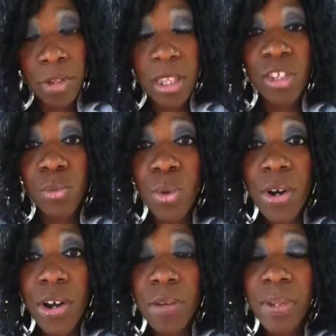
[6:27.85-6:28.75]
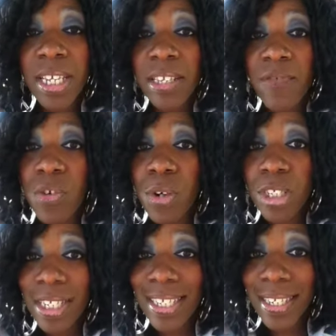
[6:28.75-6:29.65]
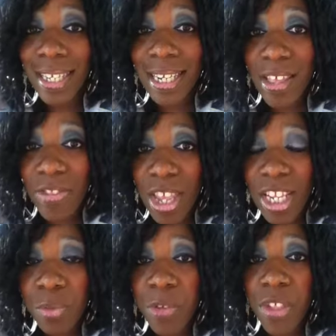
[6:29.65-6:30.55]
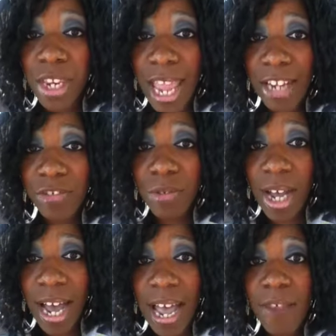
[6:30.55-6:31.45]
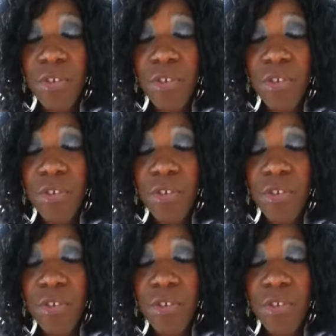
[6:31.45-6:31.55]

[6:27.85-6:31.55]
this word. Because if you are just looking at things with the natural eye,